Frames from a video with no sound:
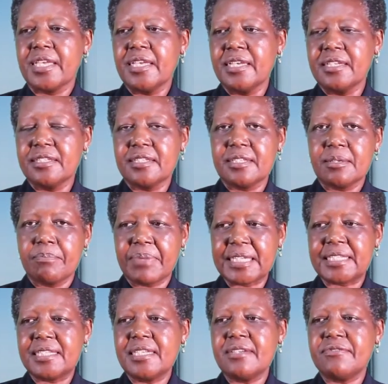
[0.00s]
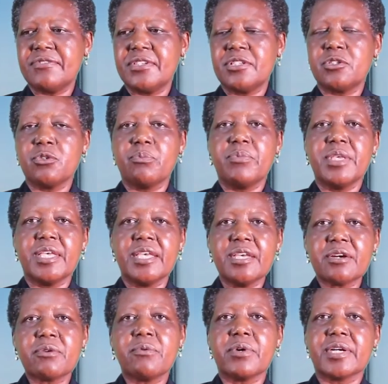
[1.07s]
is perceived to be
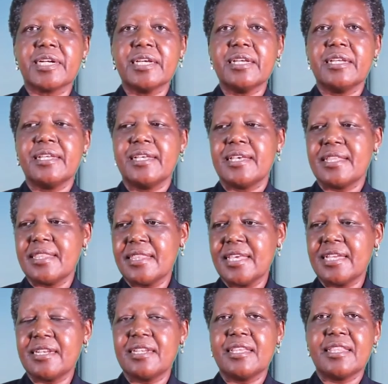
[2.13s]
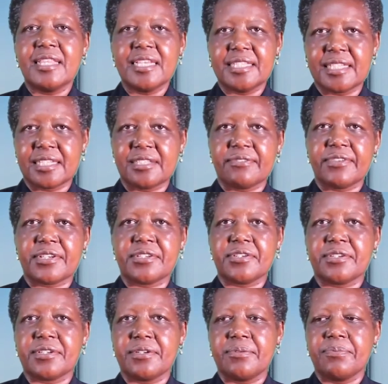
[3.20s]
equal, then there is
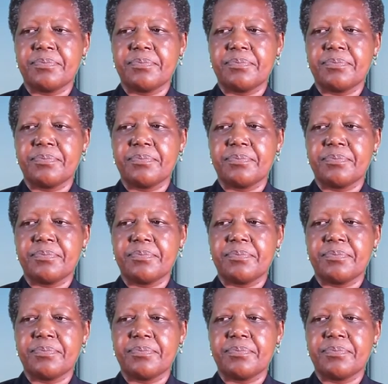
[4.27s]
satisfaction.